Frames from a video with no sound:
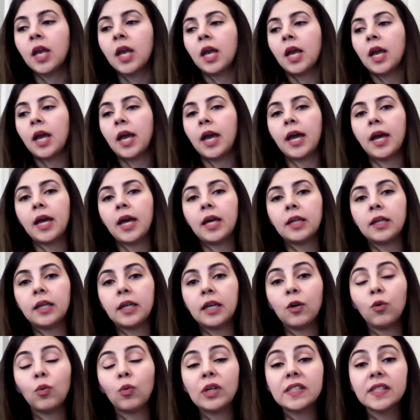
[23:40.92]
And
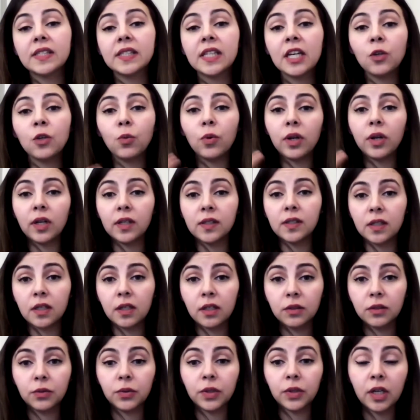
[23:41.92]
it was then when I
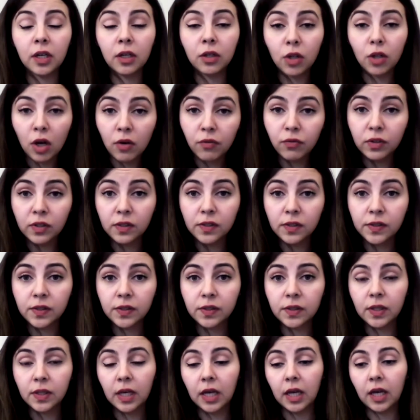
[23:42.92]
started reading novels,
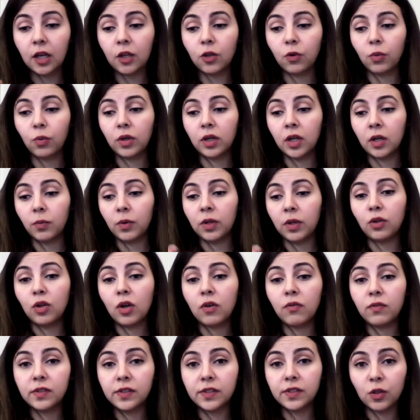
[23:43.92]
and when I read
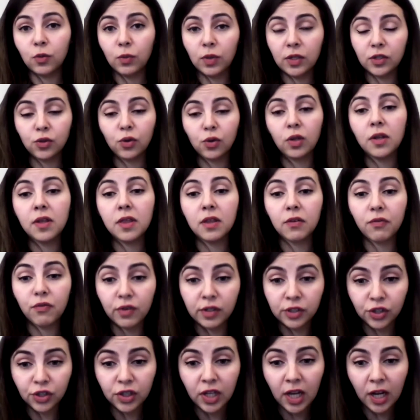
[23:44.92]
novels, it was all in the
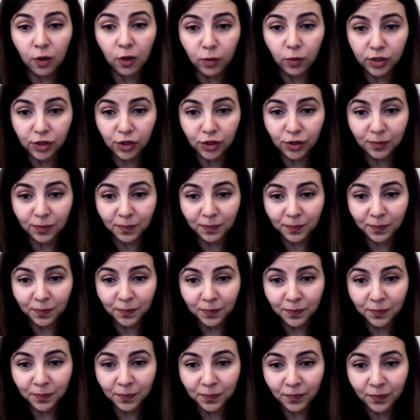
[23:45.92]
French language.
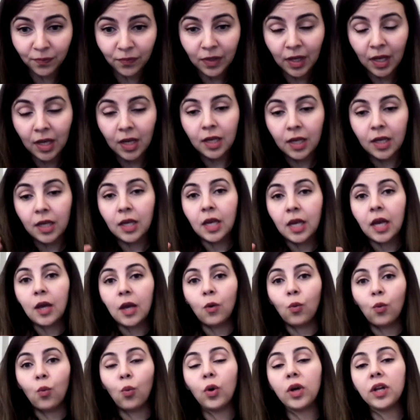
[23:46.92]
When
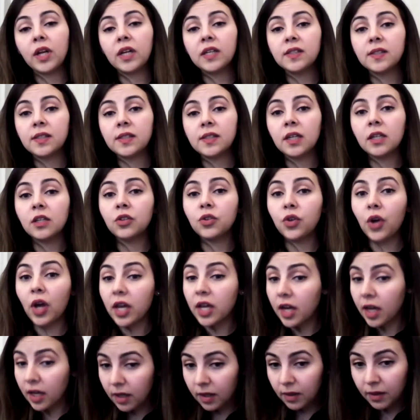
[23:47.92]
I started
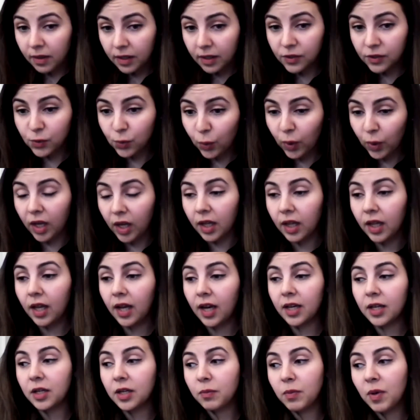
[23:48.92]
writing as well, I
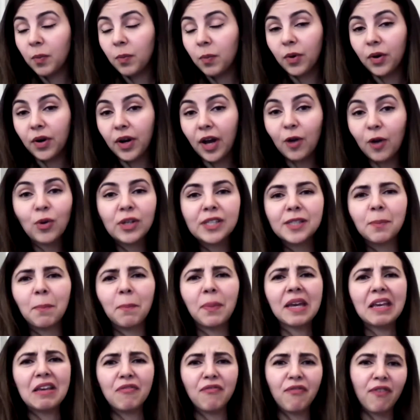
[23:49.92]
remember I was a
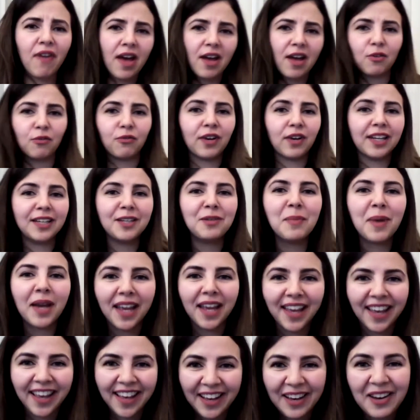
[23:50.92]
big fan of
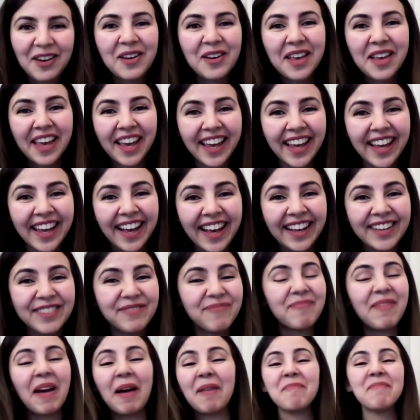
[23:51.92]
anime, okay?
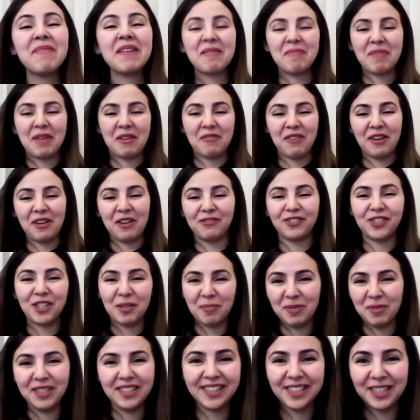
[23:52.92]
A big fan of
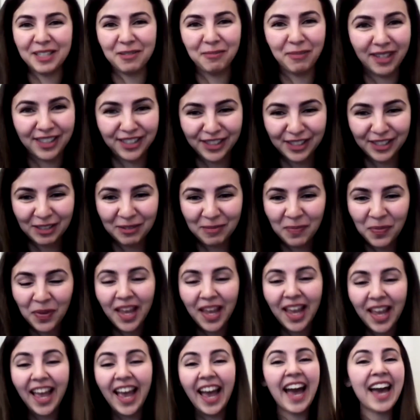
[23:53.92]
Japanese animation.
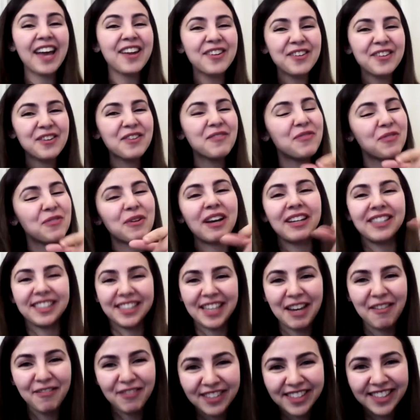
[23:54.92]
I don't know if you guys
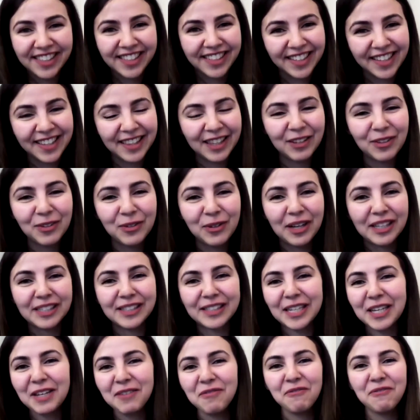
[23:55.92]
have this in the US.
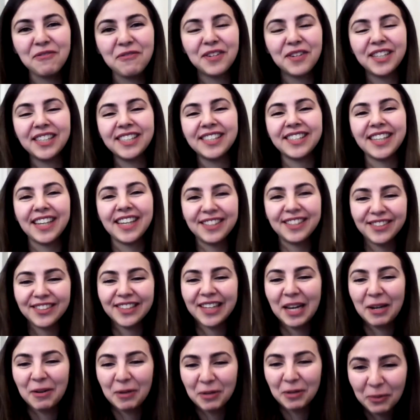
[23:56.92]
Every Saturday,
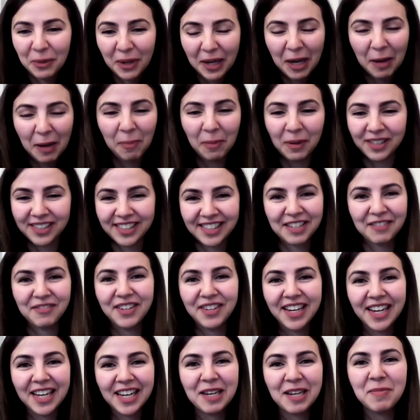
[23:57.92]
I would wake up at 7
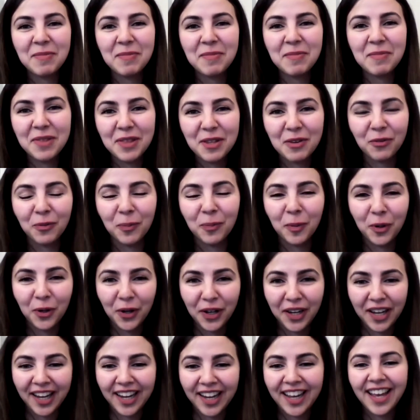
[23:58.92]
a.m. in the
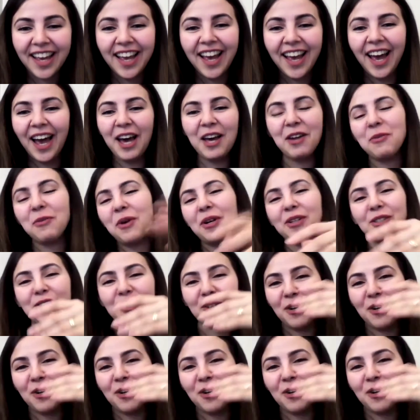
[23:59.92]
morning and watch
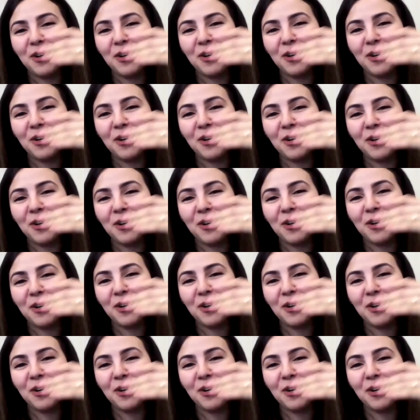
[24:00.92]
all of